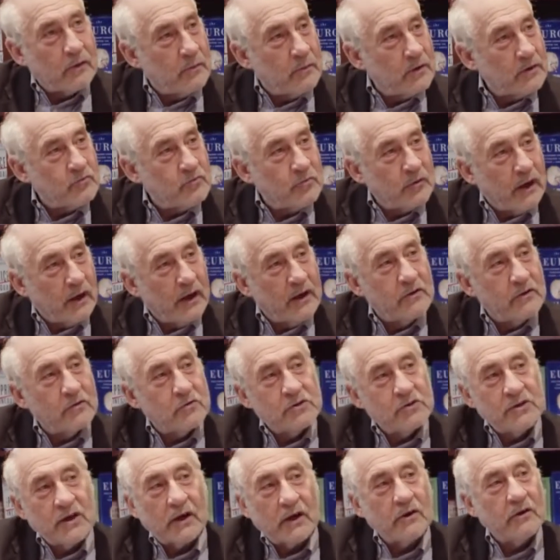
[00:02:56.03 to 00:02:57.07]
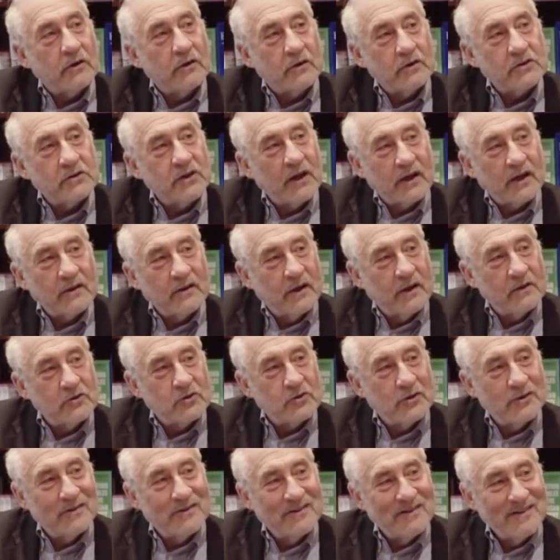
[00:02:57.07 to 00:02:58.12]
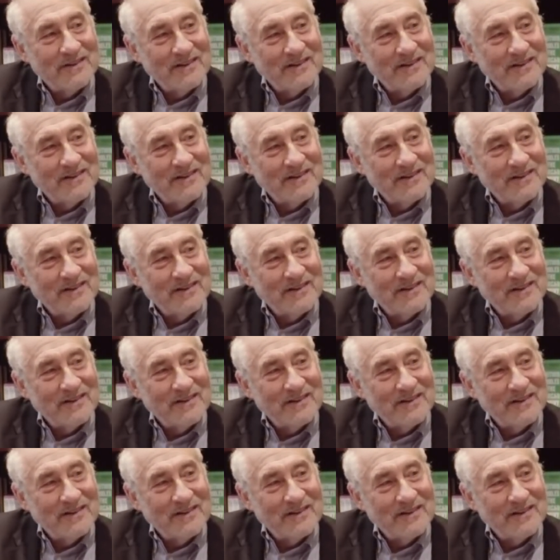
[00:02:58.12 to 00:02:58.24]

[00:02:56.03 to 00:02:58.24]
in their fields, but many core classes are